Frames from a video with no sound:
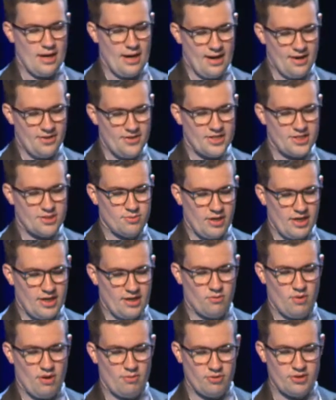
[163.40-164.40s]
this might
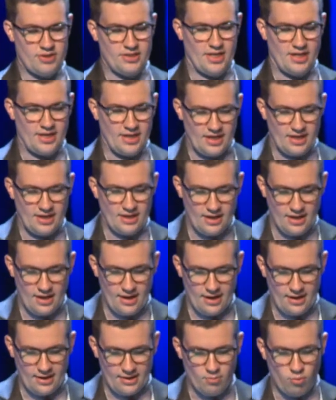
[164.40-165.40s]
represent an
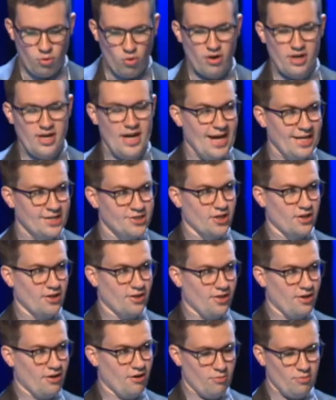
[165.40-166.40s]
important adjunct
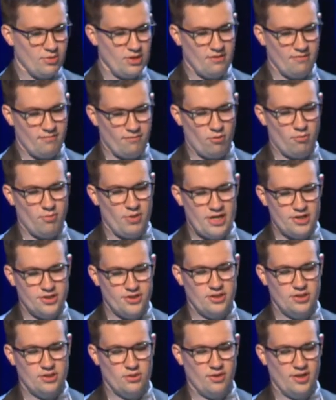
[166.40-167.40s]
therapy for
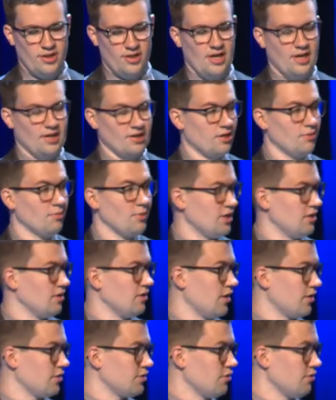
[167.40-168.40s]
patients with concomitant
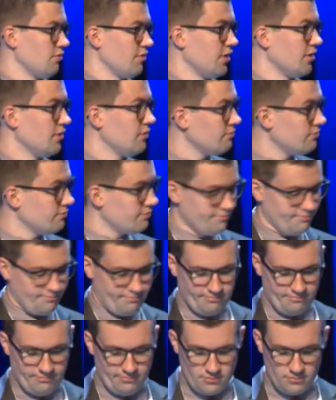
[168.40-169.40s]
nocturia.
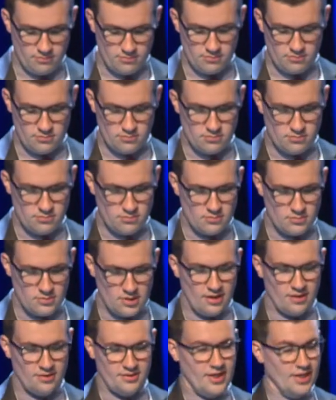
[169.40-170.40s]

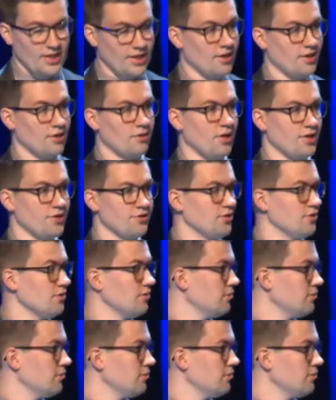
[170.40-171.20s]
And I'll take any questions.